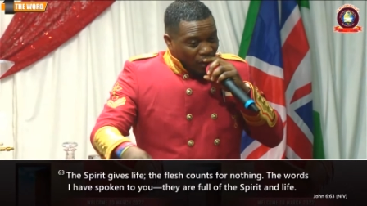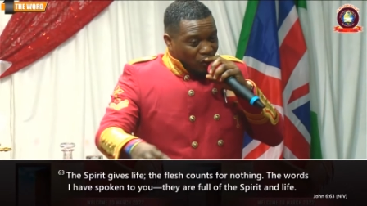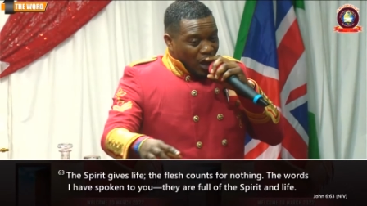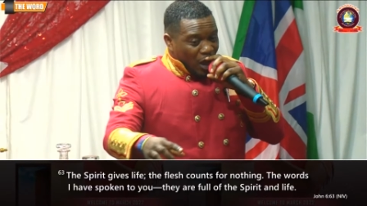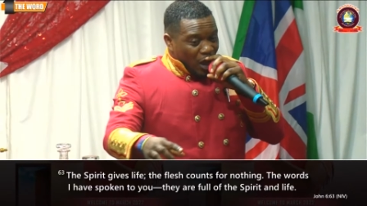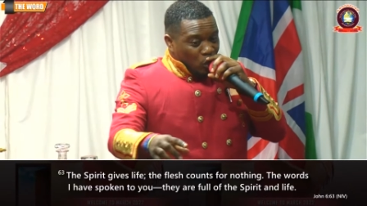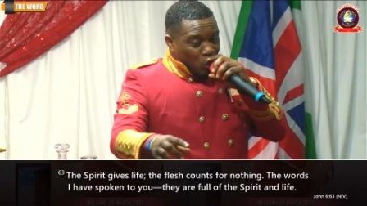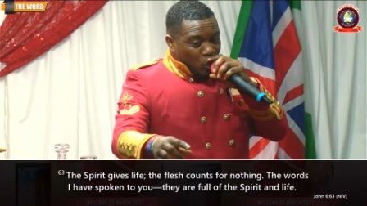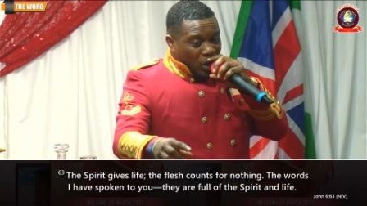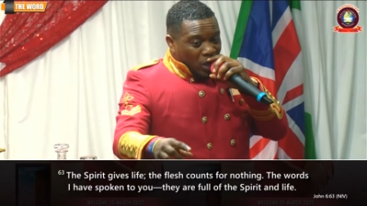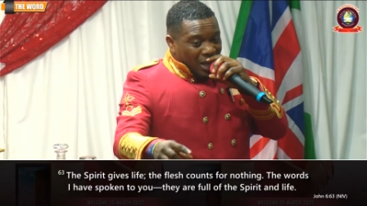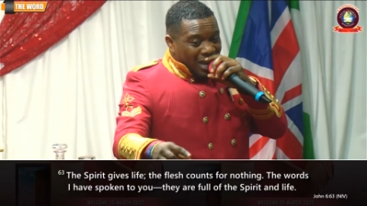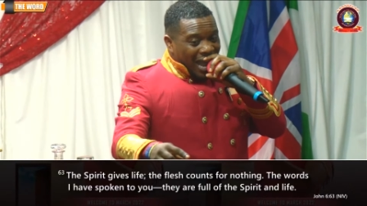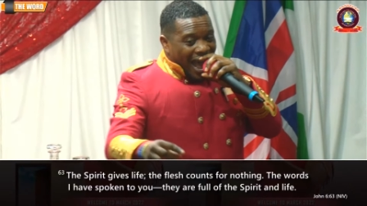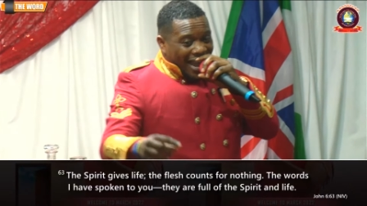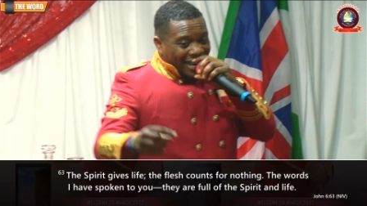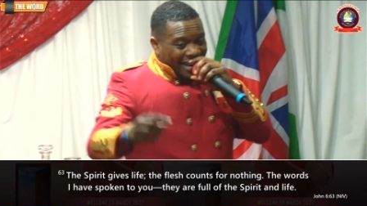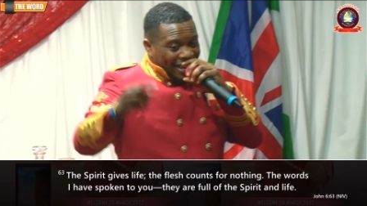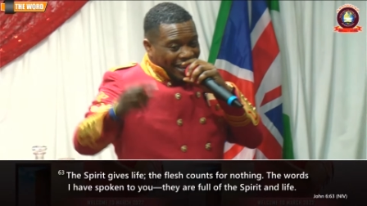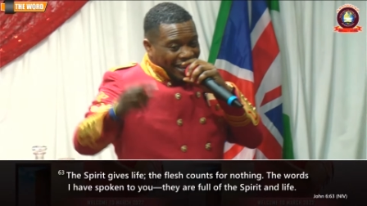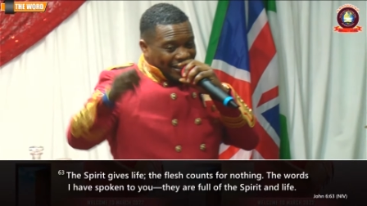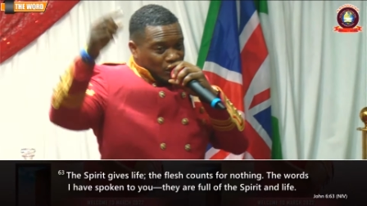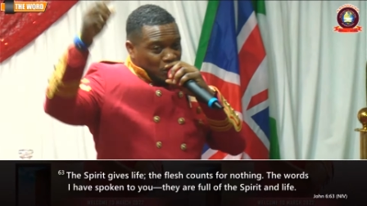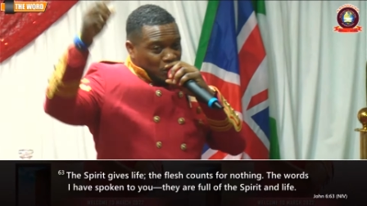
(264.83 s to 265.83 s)
are looking at
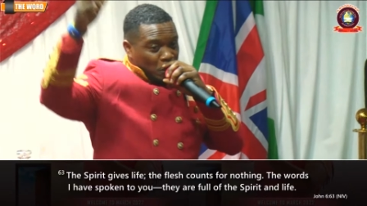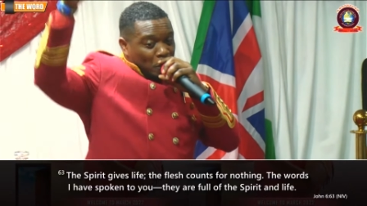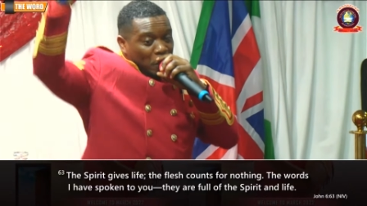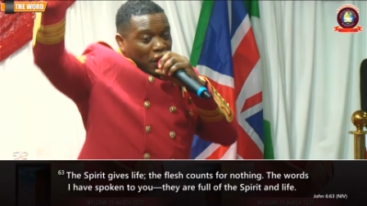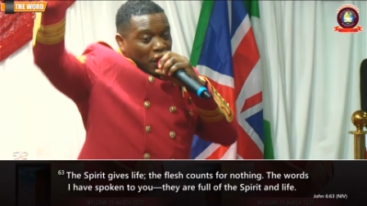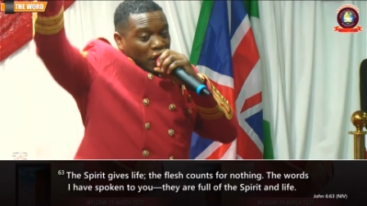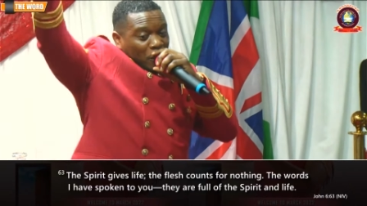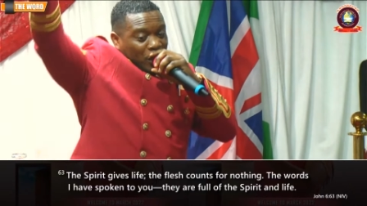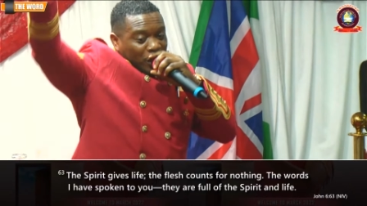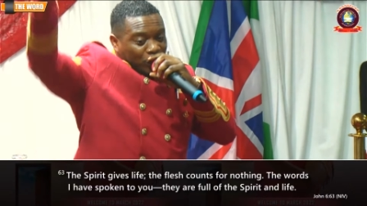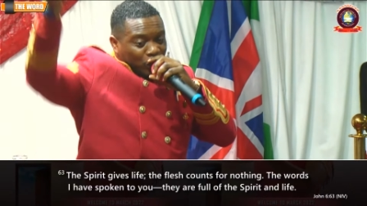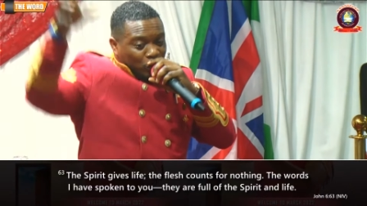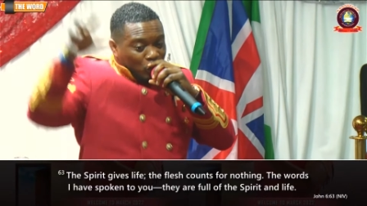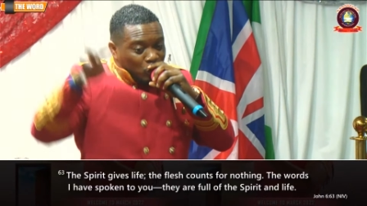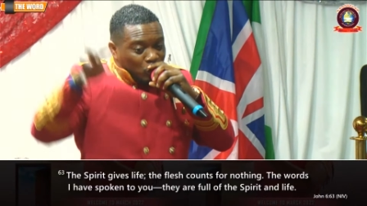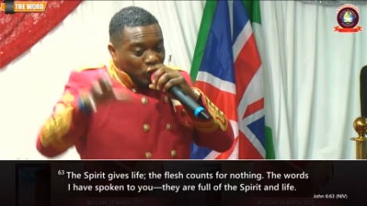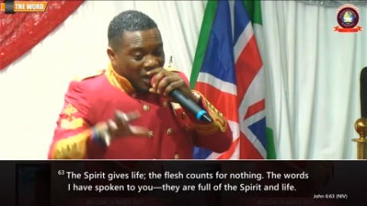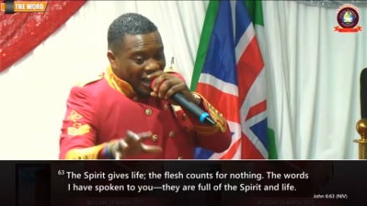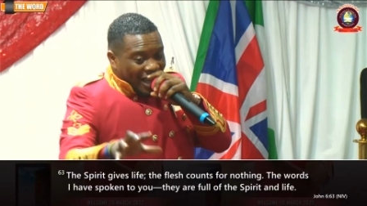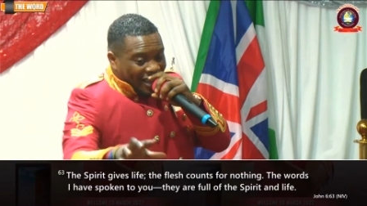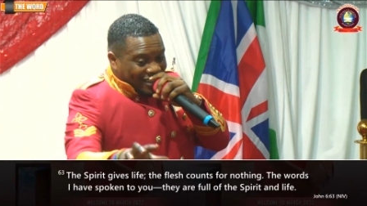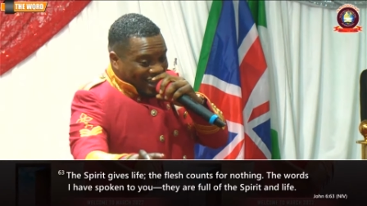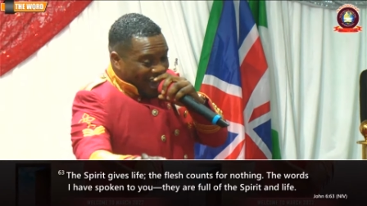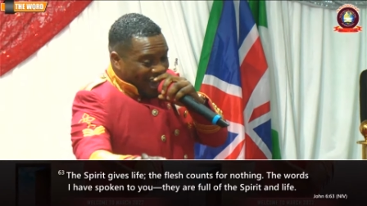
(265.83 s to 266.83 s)
the Spirit to
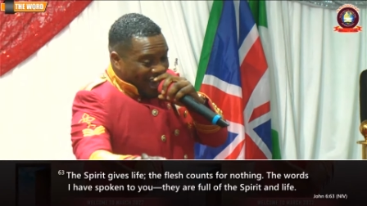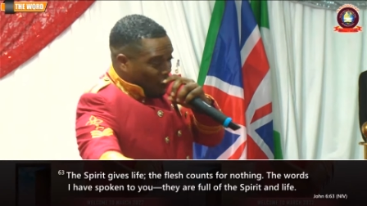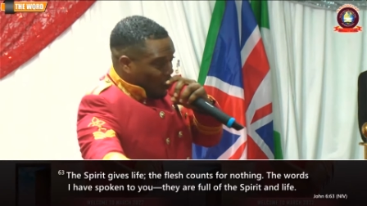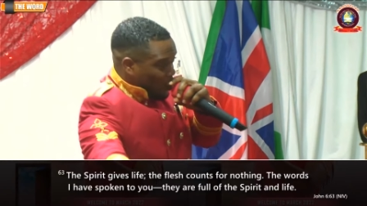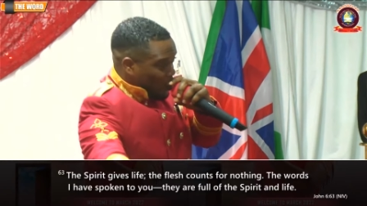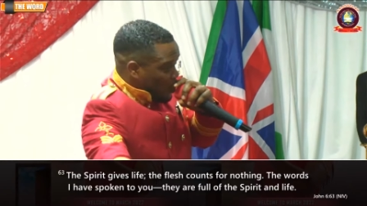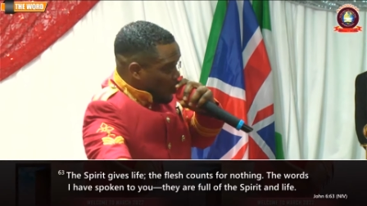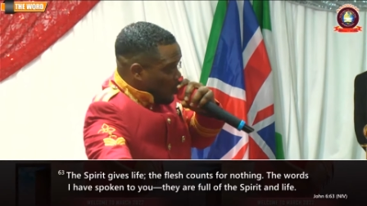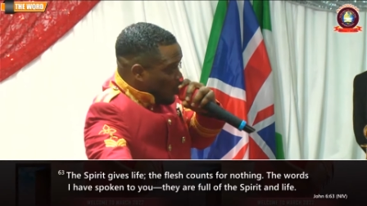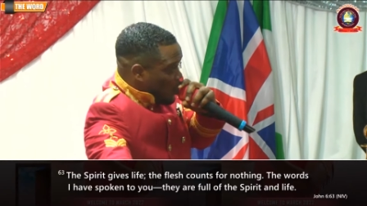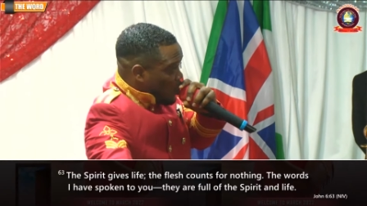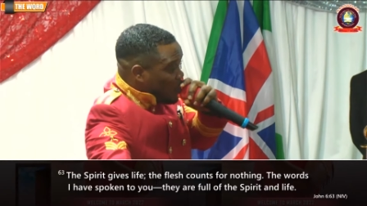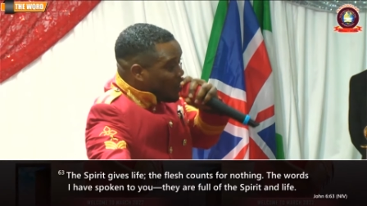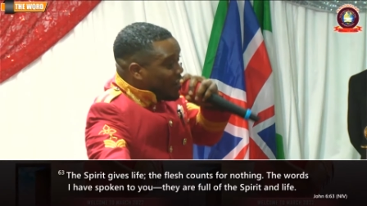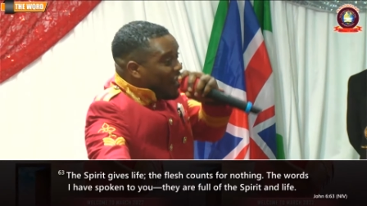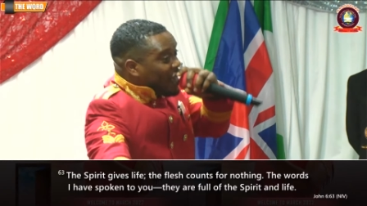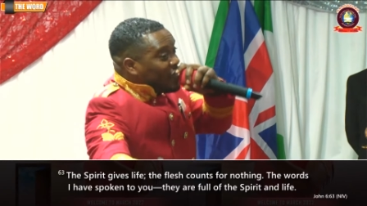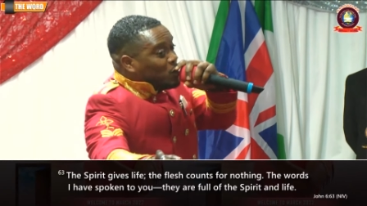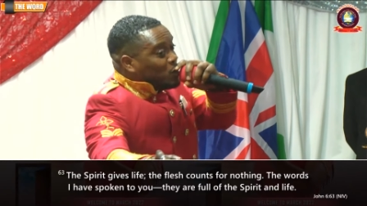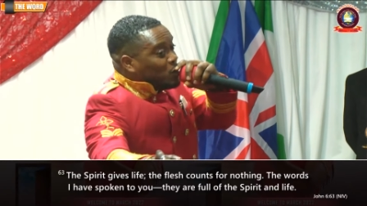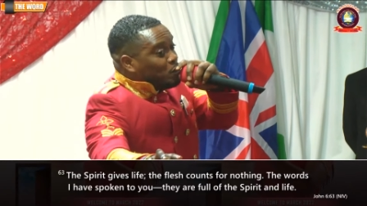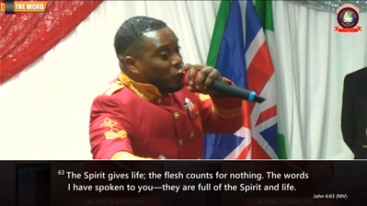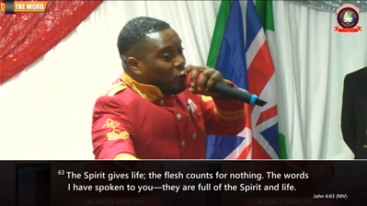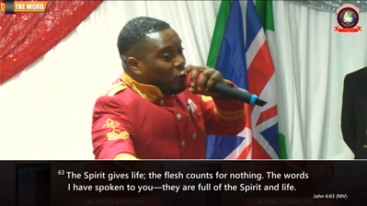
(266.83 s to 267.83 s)
lay His hand on you, the
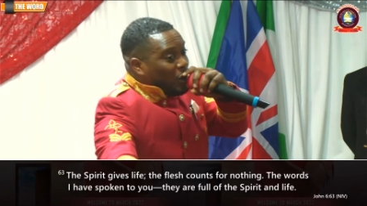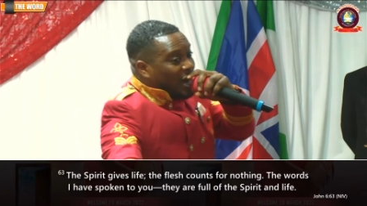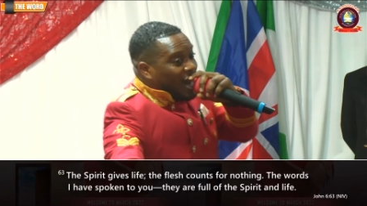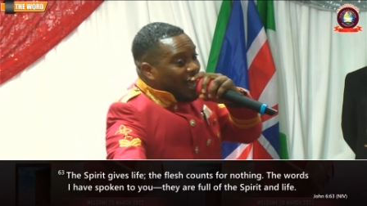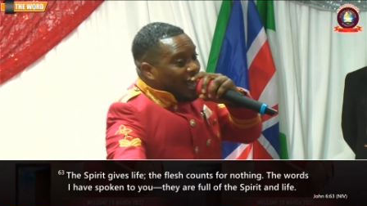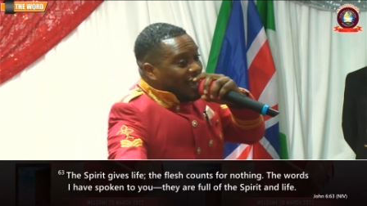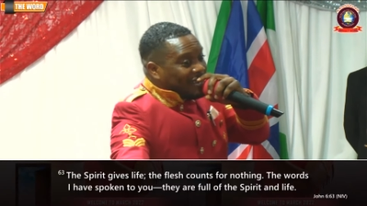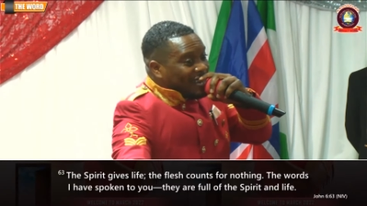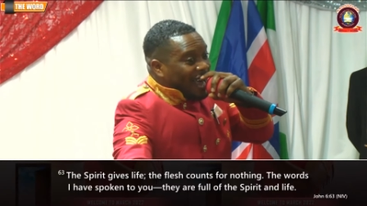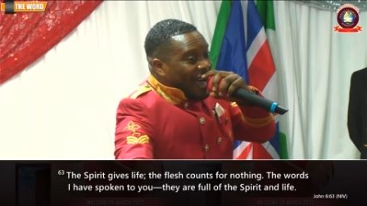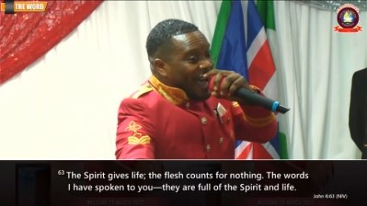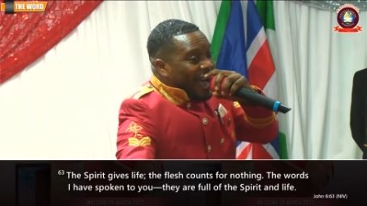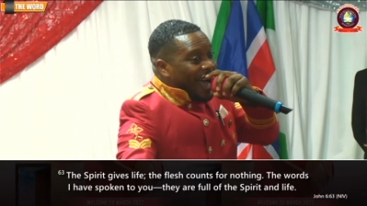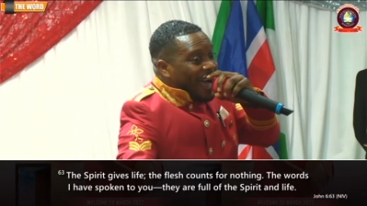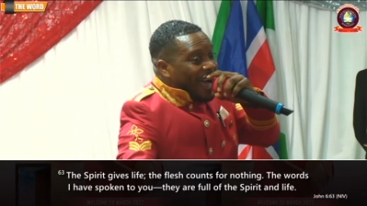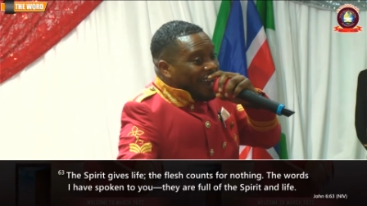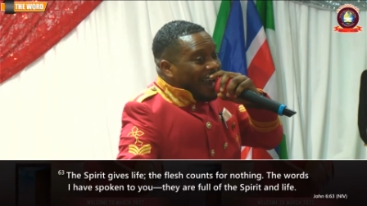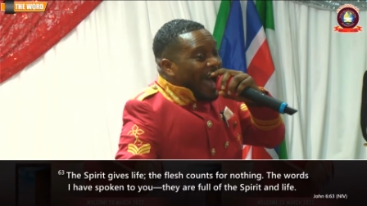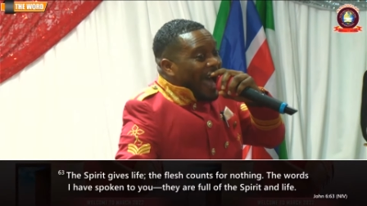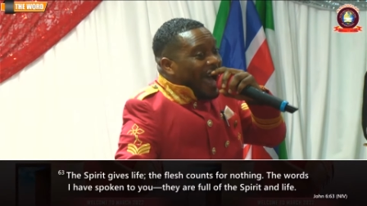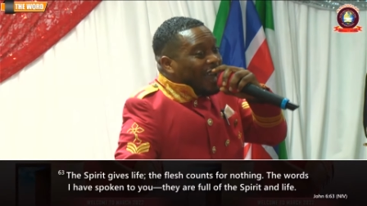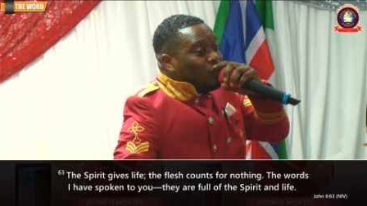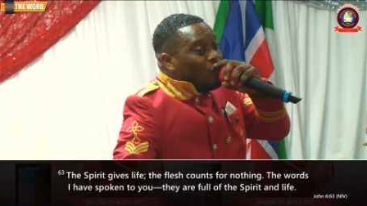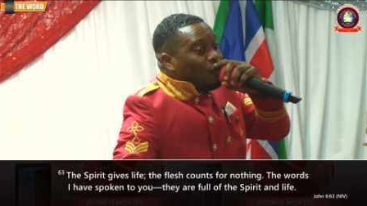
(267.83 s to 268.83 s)
Spirit lays the hand
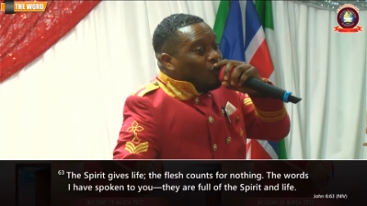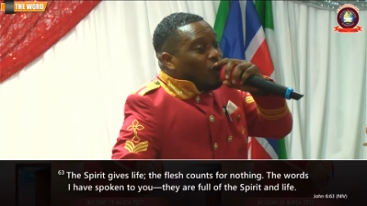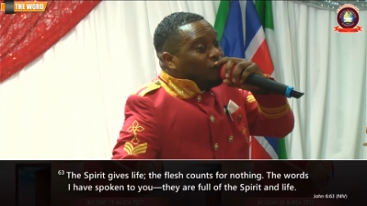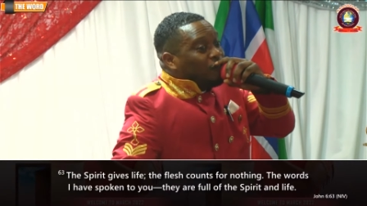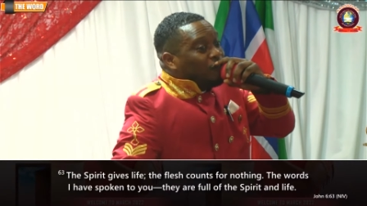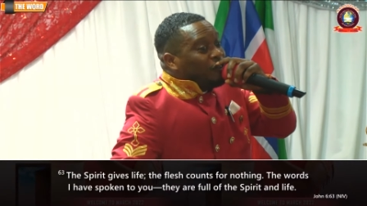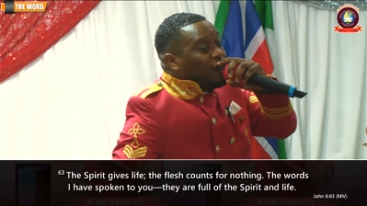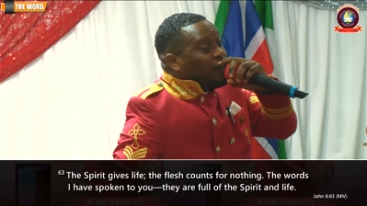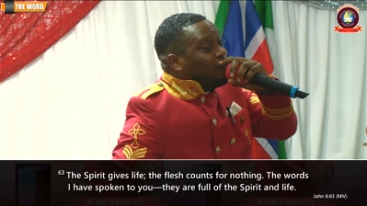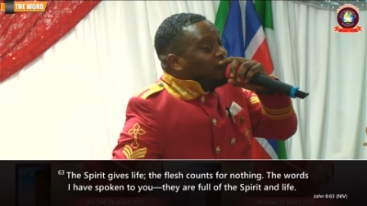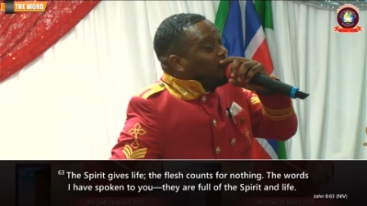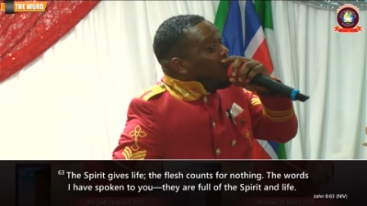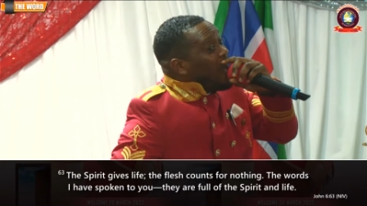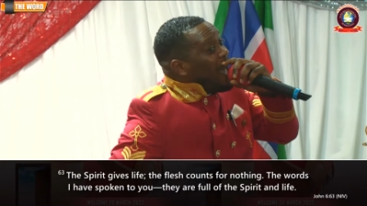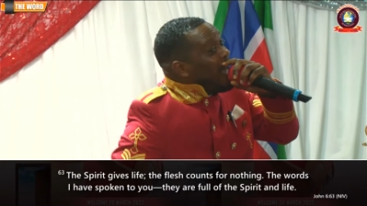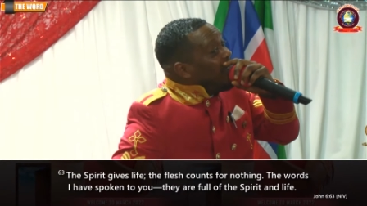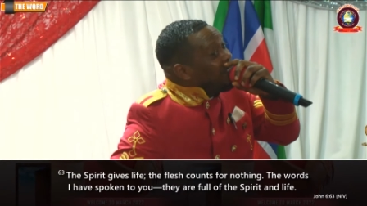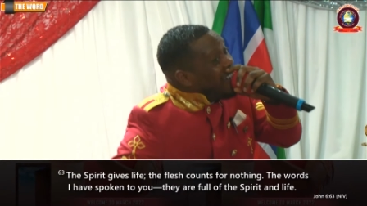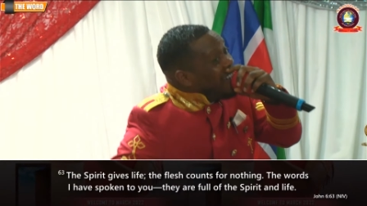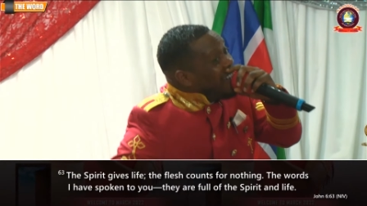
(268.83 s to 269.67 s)
and you are free forever.